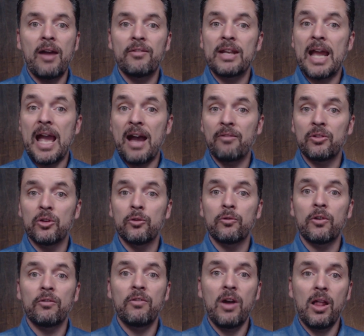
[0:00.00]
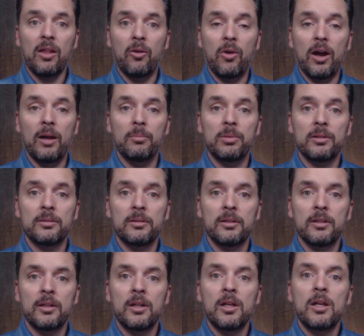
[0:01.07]
have an avenue for follow-up.
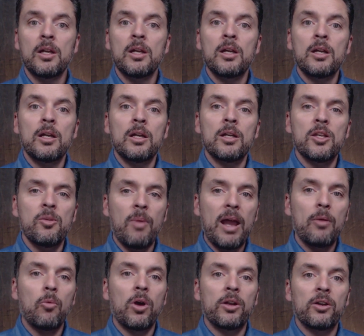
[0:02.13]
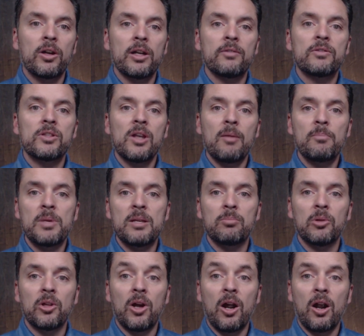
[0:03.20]
You might wonder if some
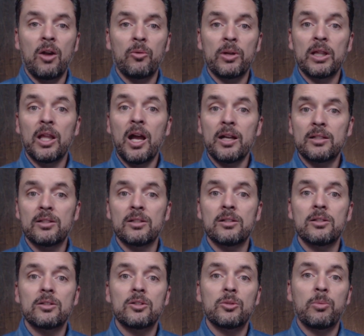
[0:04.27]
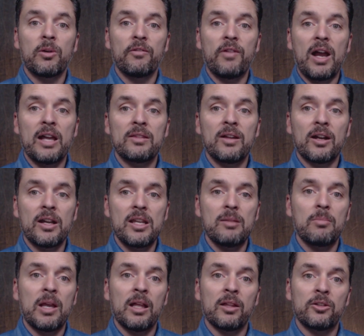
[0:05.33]
people are reluctant to provide their
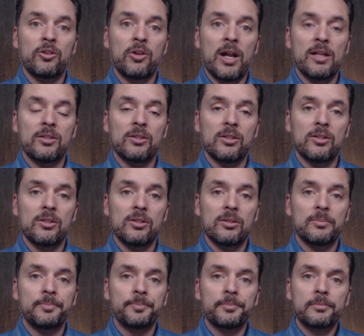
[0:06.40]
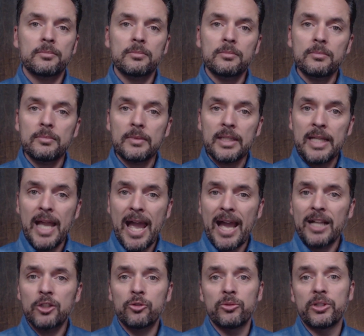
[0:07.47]
email addresses.
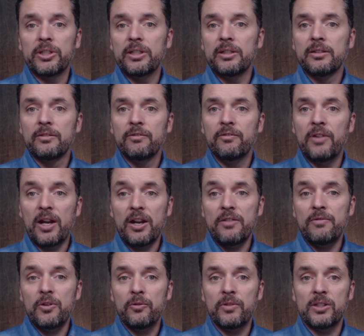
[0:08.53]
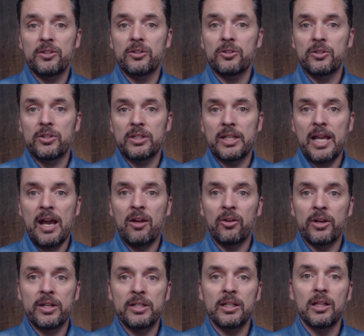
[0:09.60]
Actually, very few visitors to the
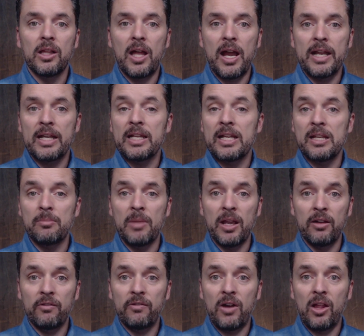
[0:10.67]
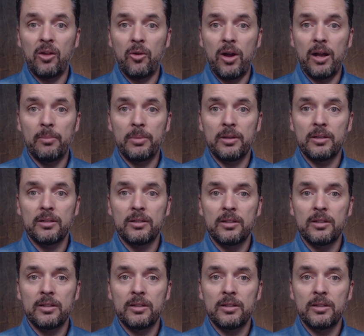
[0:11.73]
gallery decline an email follow-up.